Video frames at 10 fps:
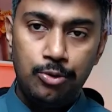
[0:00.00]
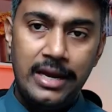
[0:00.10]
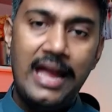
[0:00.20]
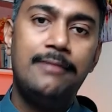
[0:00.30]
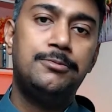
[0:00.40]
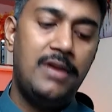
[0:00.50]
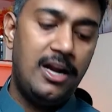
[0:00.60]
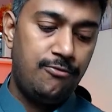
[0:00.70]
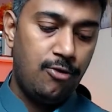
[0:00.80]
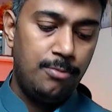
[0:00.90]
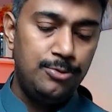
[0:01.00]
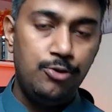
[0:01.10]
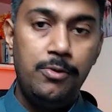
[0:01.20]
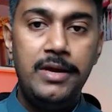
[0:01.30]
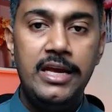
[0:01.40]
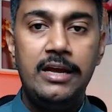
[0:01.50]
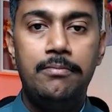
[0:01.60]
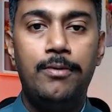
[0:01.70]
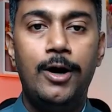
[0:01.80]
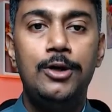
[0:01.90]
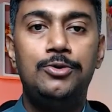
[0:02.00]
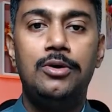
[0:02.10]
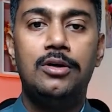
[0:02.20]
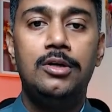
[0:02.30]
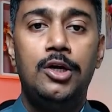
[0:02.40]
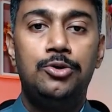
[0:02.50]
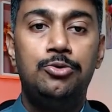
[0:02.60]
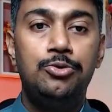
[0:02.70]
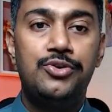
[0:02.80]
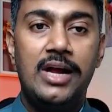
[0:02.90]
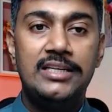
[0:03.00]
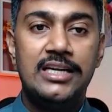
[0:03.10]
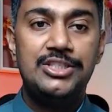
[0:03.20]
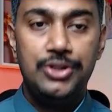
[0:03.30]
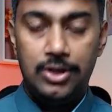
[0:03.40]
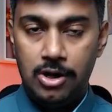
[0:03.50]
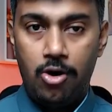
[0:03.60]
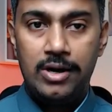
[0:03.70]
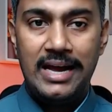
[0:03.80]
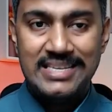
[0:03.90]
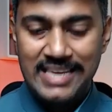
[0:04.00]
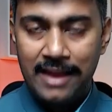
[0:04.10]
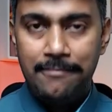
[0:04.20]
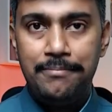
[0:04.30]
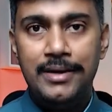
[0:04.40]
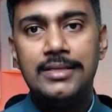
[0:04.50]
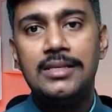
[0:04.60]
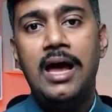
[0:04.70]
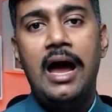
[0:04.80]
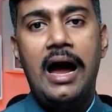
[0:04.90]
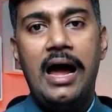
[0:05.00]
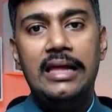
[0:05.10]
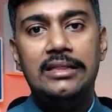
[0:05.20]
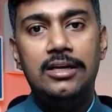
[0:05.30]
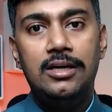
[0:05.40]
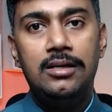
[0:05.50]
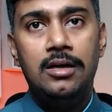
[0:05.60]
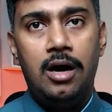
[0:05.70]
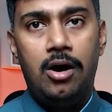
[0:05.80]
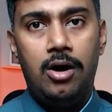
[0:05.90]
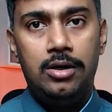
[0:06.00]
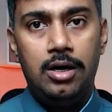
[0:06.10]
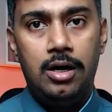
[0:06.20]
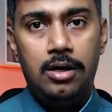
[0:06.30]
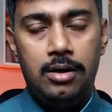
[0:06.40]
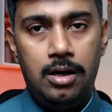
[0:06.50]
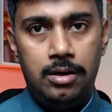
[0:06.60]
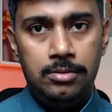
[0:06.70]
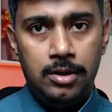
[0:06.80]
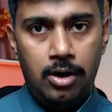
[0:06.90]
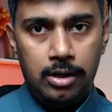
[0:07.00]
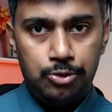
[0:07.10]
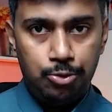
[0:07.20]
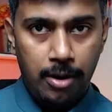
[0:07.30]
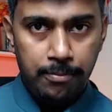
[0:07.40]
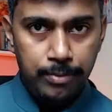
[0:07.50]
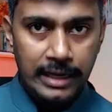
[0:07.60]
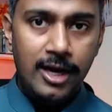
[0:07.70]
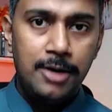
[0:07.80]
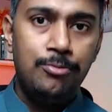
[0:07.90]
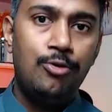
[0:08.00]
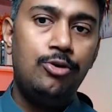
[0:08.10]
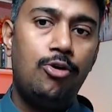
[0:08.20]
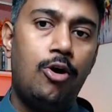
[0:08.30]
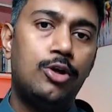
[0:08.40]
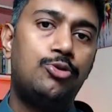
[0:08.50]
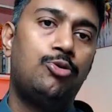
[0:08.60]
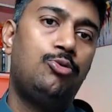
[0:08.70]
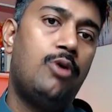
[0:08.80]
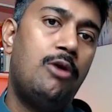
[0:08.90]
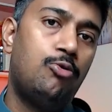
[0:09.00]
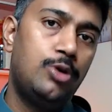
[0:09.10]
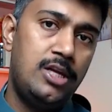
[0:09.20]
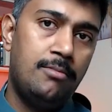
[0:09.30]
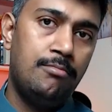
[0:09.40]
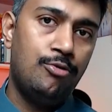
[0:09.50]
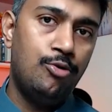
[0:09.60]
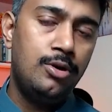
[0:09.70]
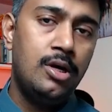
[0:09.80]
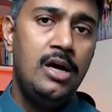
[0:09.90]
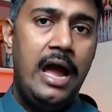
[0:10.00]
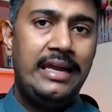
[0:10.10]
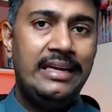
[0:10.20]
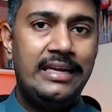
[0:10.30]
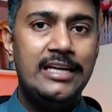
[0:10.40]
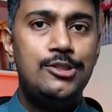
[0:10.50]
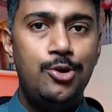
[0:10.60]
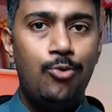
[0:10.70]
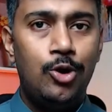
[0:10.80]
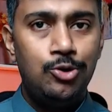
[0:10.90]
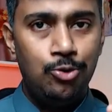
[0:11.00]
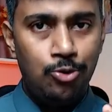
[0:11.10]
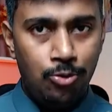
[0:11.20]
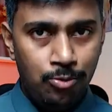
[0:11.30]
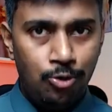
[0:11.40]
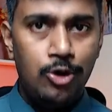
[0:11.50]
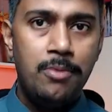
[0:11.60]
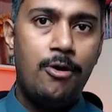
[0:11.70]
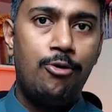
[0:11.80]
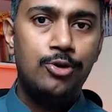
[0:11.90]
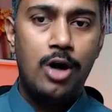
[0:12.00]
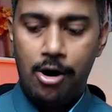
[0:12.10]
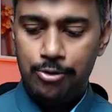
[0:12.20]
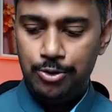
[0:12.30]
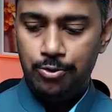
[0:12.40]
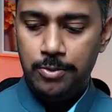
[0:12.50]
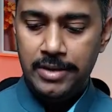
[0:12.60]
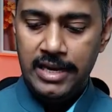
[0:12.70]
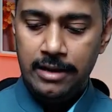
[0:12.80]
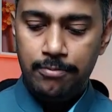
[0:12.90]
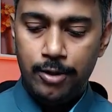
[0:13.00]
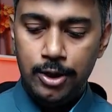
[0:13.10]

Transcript: CAMS platform, you will be able to do transaction or SIPs either on through a biller mode or through a OTM mode. In case you want to know more about how you will be able